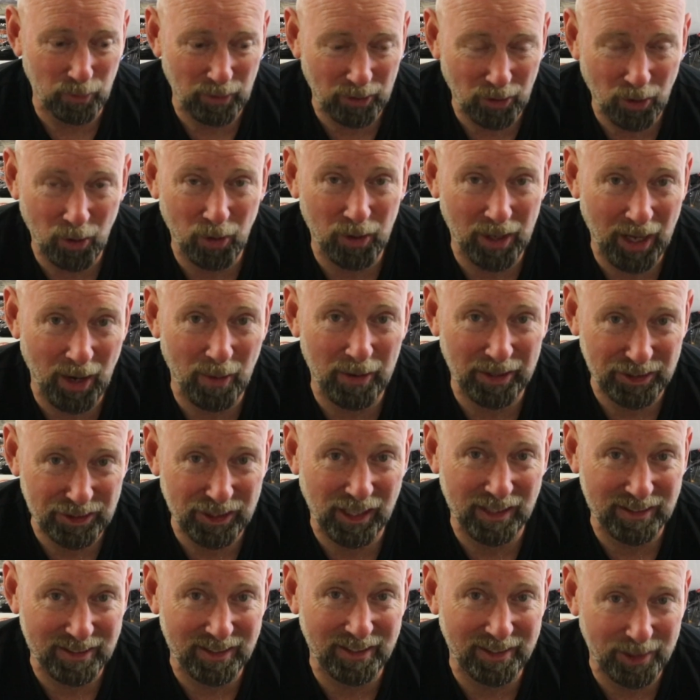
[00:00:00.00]
we're all going
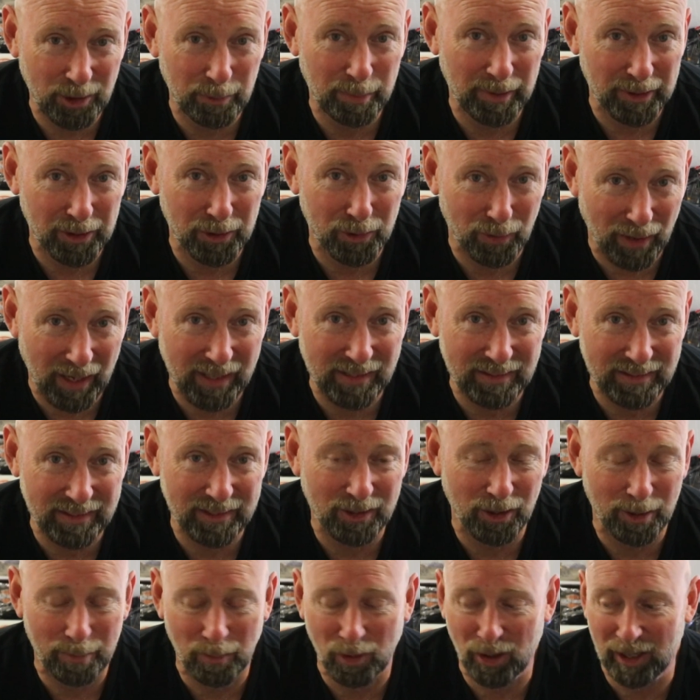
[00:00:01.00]
just a little bit
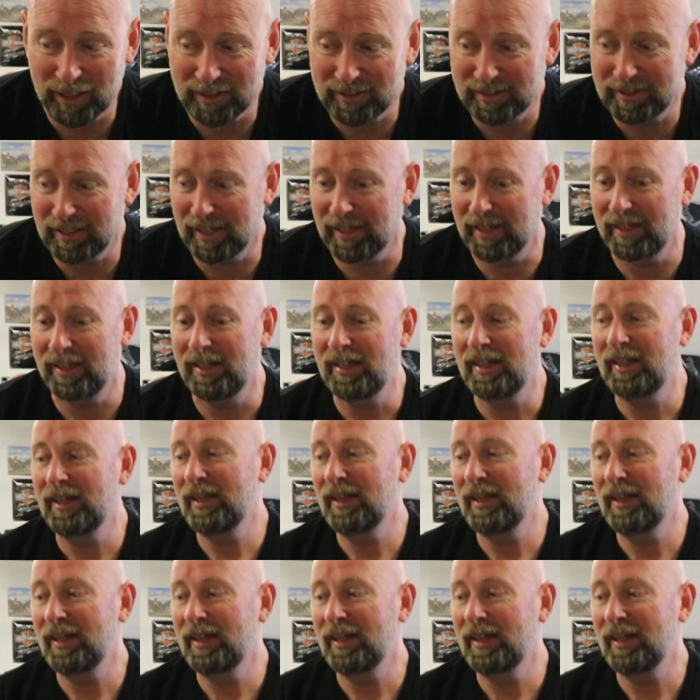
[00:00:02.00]
crazy, I might say.